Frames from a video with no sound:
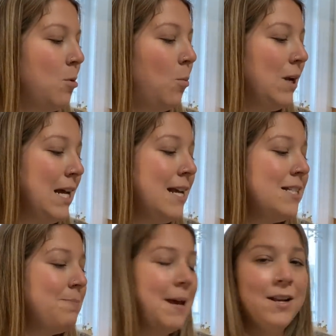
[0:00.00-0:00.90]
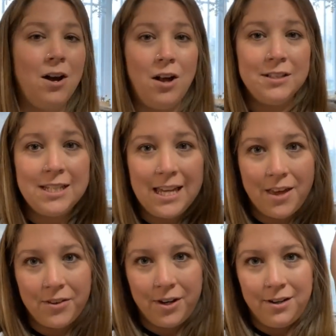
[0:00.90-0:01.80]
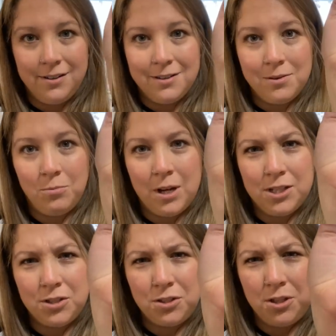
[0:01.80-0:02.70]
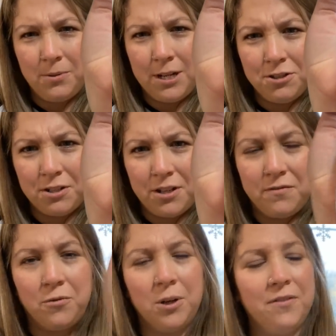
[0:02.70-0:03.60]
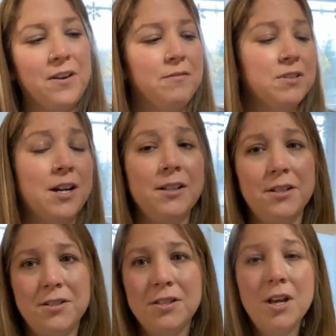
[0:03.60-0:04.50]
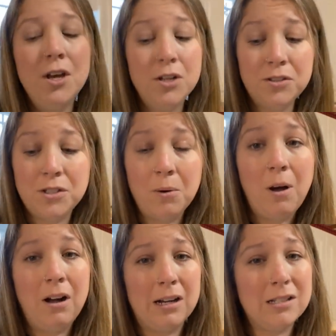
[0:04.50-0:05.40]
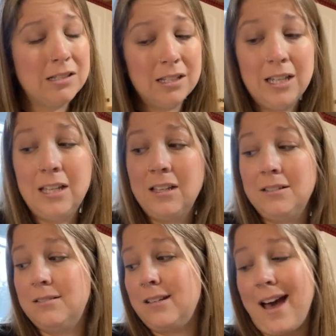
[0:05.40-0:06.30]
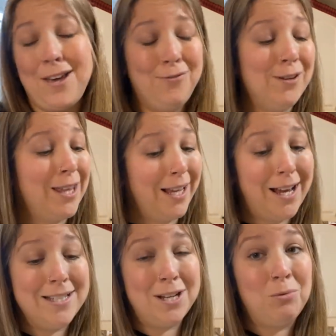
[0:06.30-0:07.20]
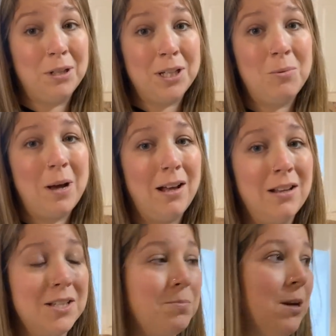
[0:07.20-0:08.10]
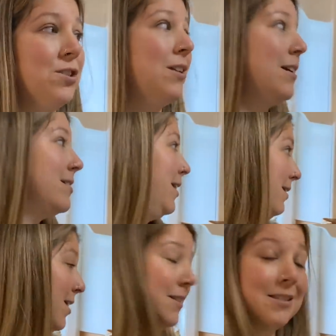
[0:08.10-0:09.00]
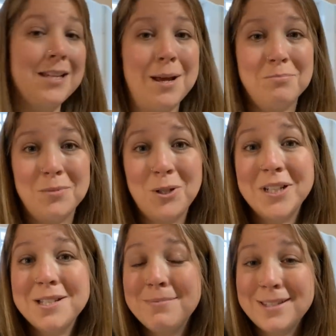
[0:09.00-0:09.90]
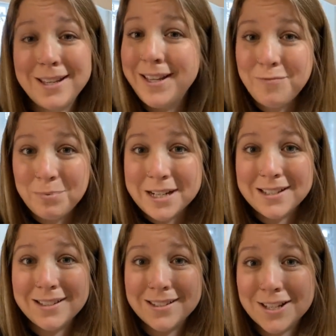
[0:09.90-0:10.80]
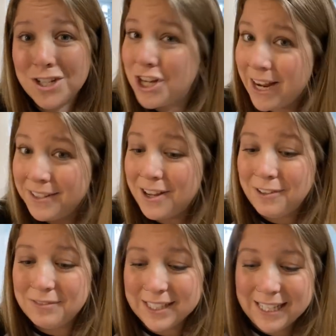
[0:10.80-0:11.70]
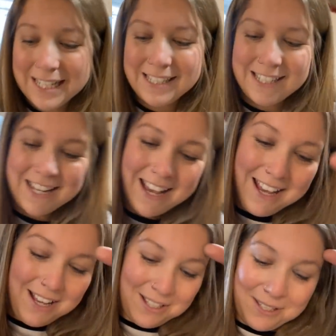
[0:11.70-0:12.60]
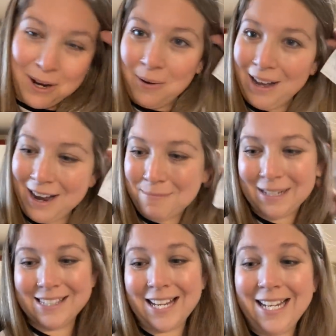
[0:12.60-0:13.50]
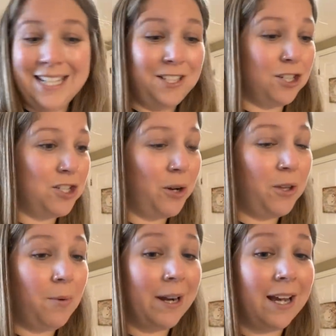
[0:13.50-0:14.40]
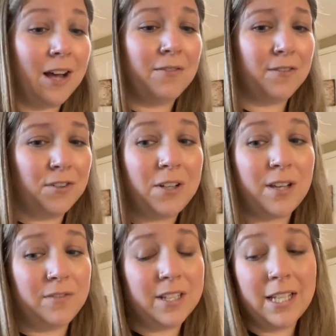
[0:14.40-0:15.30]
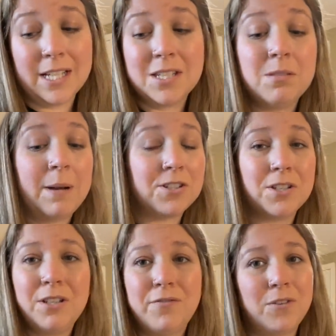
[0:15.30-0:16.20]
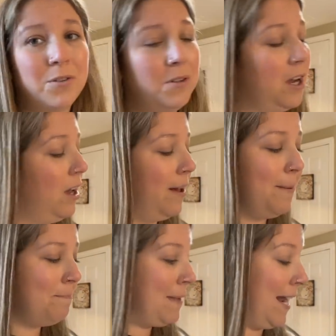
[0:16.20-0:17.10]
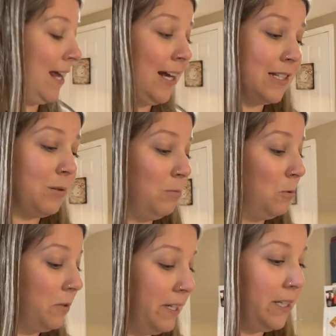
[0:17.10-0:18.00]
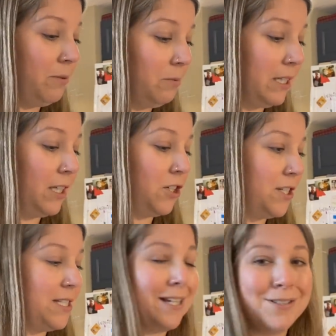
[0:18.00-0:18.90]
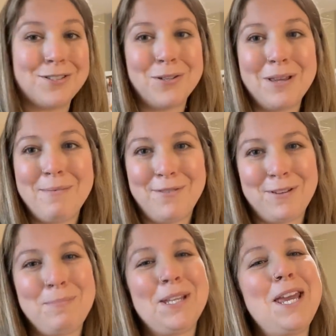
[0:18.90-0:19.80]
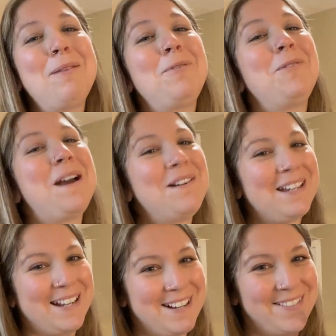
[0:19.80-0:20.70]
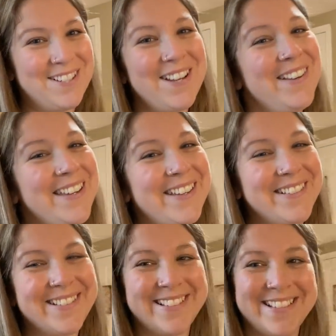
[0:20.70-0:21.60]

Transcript: What I spent all together was $245. So honestly, I feel like I did really well, especially because I got some Christmas Eve presents checked off the list. So I'm excited to show you what I got for food. I feel like especially the food, man, I got some really, really good deals. So let me flip the camera around and I will show you.